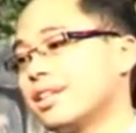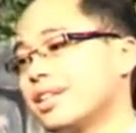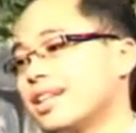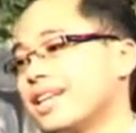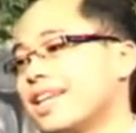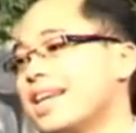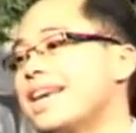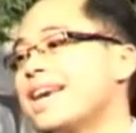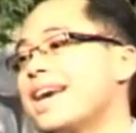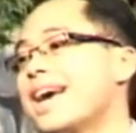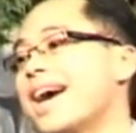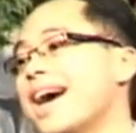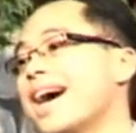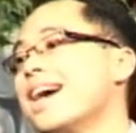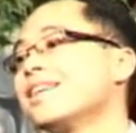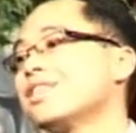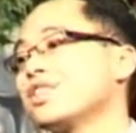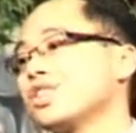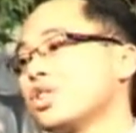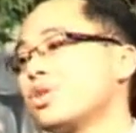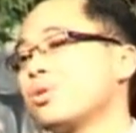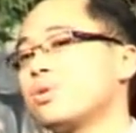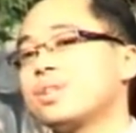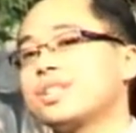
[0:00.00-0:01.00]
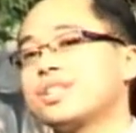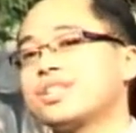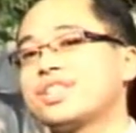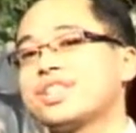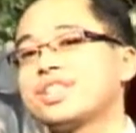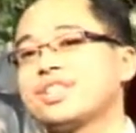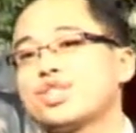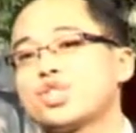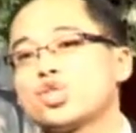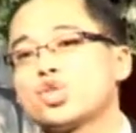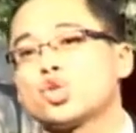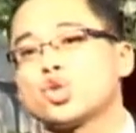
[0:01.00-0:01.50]
He asks you, He
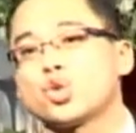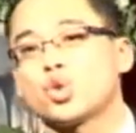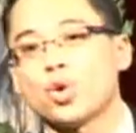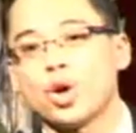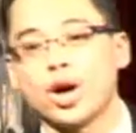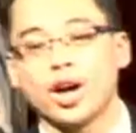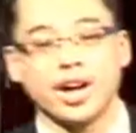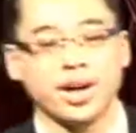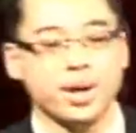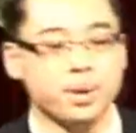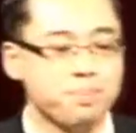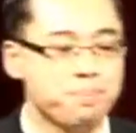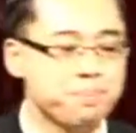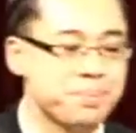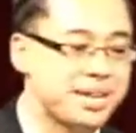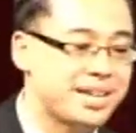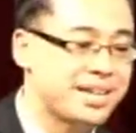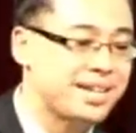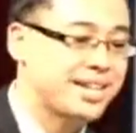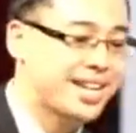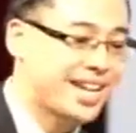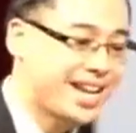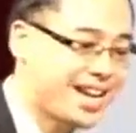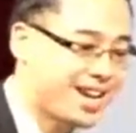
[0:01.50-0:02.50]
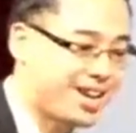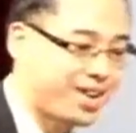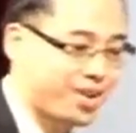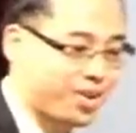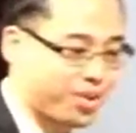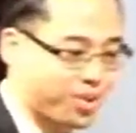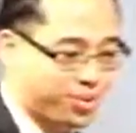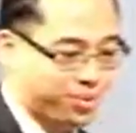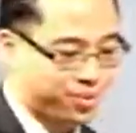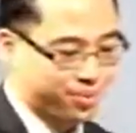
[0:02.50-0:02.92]
says, Try me now.